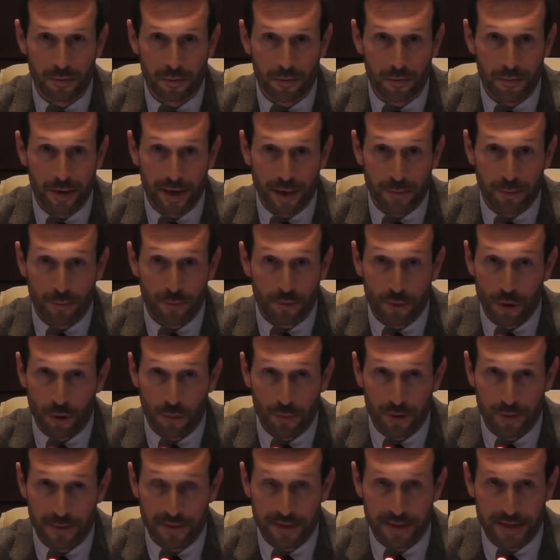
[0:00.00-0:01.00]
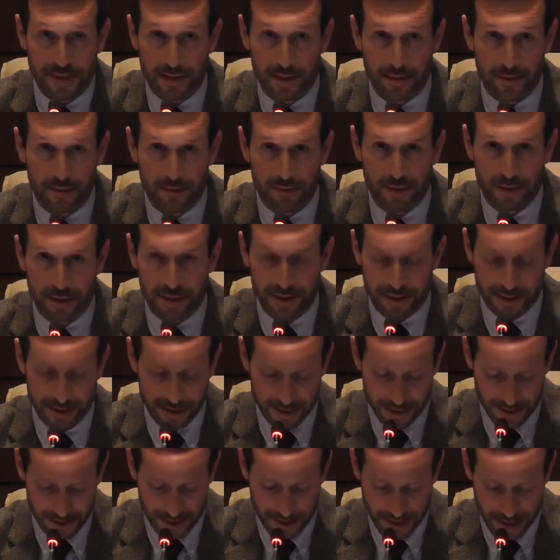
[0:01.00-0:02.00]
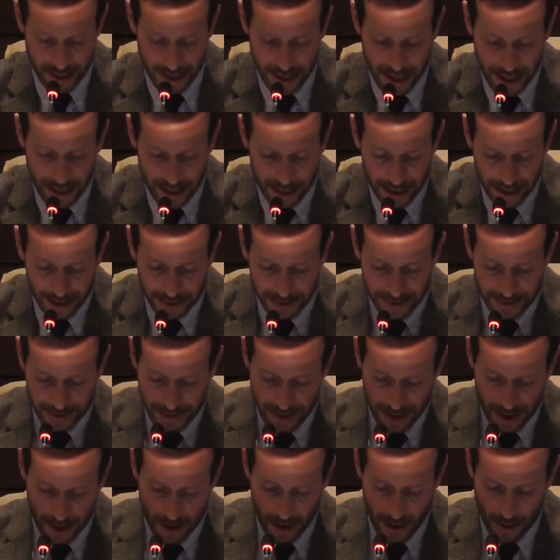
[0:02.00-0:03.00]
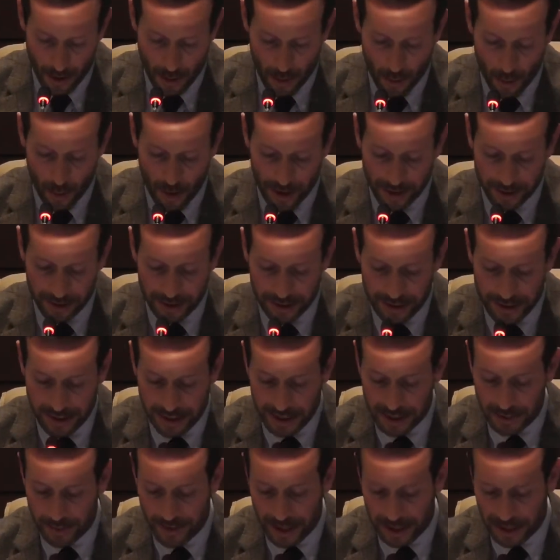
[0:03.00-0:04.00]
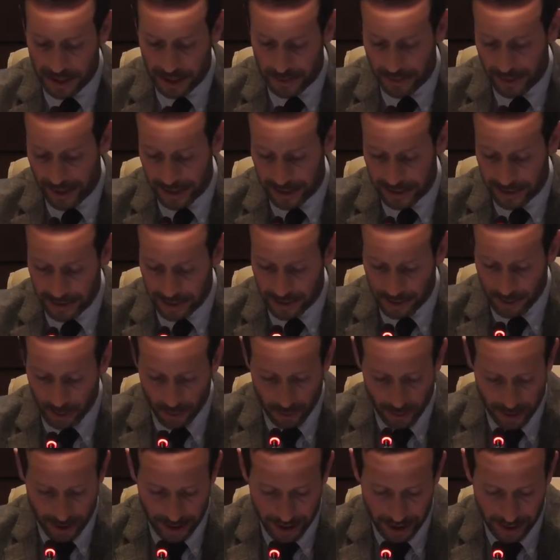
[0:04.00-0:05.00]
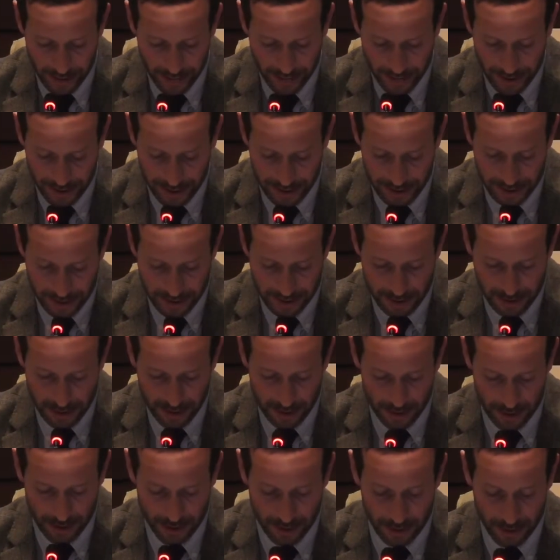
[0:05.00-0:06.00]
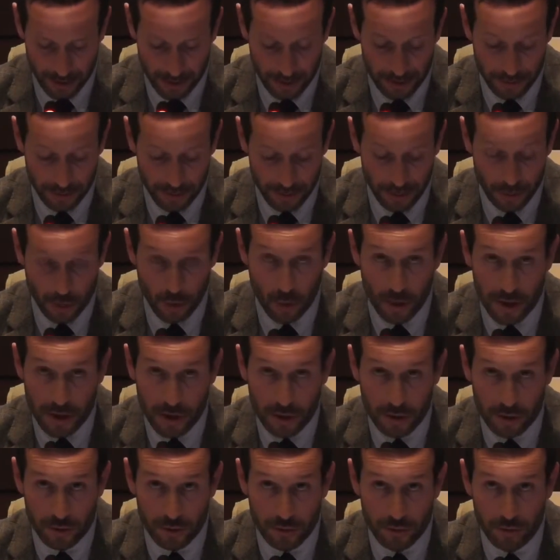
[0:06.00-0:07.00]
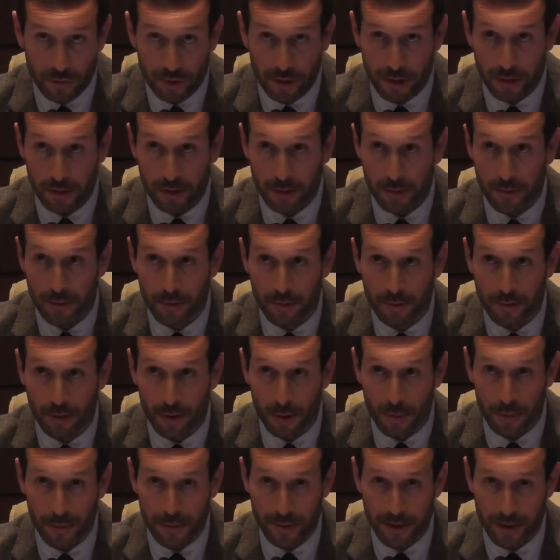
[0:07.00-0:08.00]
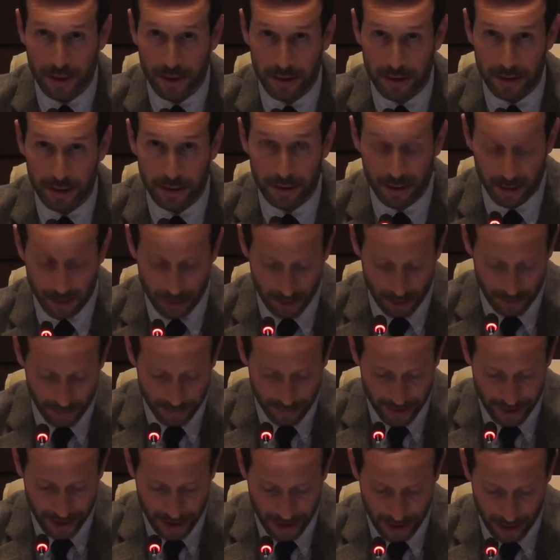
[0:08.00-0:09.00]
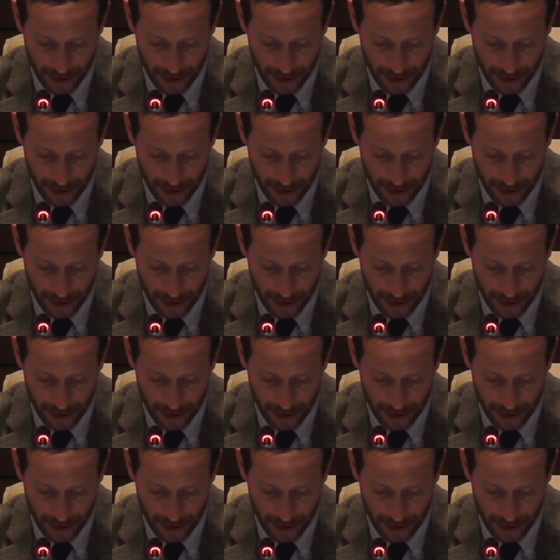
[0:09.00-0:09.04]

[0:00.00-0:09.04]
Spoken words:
main problems that arises. It's when the expats passes away that the question will appear of